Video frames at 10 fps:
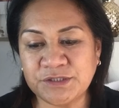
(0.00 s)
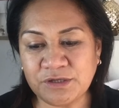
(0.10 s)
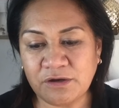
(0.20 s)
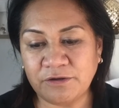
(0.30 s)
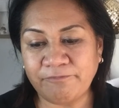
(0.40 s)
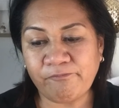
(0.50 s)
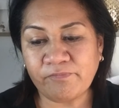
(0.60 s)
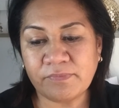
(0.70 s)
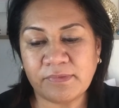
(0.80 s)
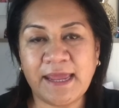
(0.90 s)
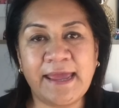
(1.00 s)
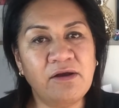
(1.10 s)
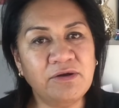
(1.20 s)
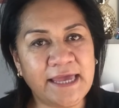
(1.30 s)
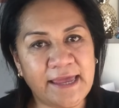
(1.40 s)
So,
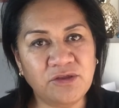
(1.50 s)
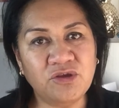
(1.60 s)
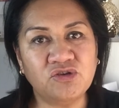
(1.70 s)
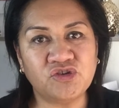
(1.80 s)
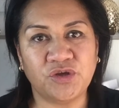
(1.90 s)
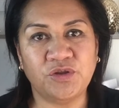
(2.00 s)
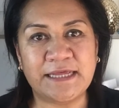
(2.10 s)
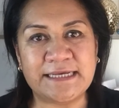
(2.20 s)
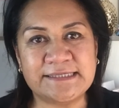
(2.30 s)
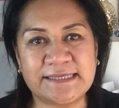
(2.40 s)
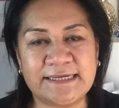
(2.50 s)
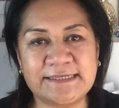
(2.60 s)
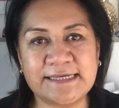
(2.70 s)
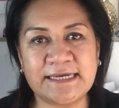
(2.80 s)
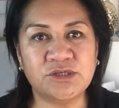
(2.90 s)
how can you turn these
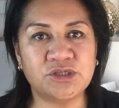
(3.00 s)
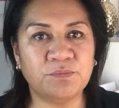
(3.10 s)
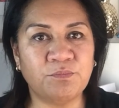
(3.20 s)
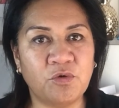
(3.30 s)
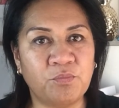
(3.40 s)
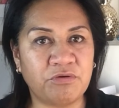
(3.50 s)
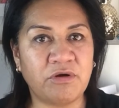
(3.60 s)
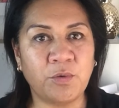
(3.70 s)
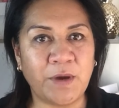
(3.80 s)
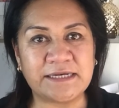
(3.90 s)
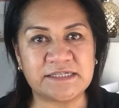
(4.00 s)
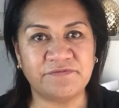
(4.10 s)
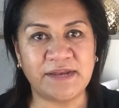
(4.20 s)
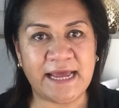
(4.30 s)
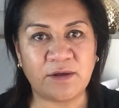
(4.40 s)
things into more
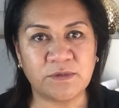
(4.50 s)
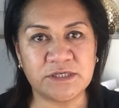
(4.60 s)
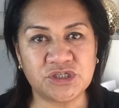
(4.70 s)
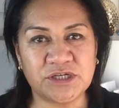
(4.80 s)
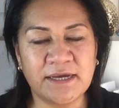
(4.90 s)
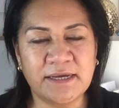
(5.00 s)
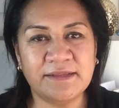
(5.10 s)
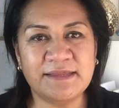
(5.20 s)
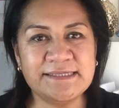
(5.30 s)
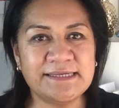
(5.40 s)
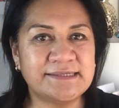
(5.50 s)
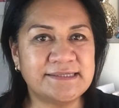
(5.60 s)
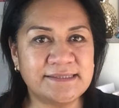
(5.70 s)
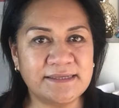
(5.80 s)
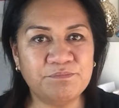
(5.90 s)
proactive language? These are
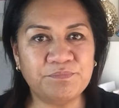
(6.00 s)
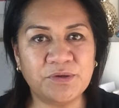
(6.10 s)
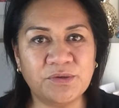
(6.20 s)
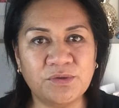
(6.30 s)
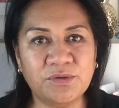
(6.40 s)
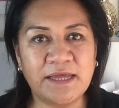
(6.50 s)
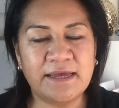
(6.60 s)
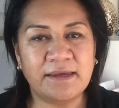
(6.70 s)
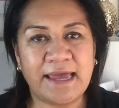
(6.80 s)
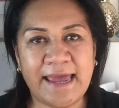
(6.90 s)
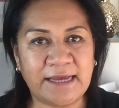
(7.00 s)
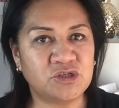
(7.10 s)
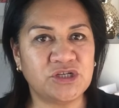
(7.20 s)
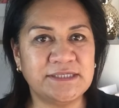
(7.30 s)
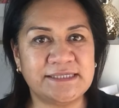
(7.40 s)
simple
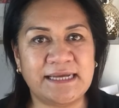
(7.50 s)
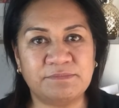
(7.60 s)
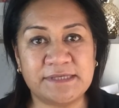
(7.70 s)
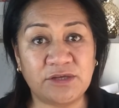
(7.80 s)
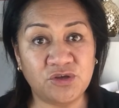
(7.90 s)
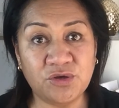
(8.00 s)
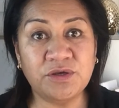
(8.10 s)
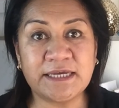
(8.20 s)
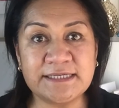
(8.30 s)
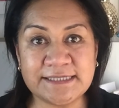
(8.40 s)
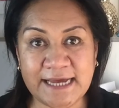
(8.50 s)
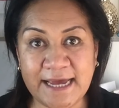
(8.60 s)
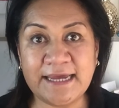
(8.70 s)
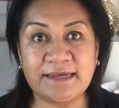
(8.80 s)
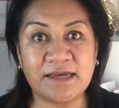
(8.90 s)
action steps that you can
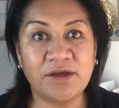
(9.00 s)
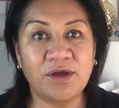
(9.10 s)
take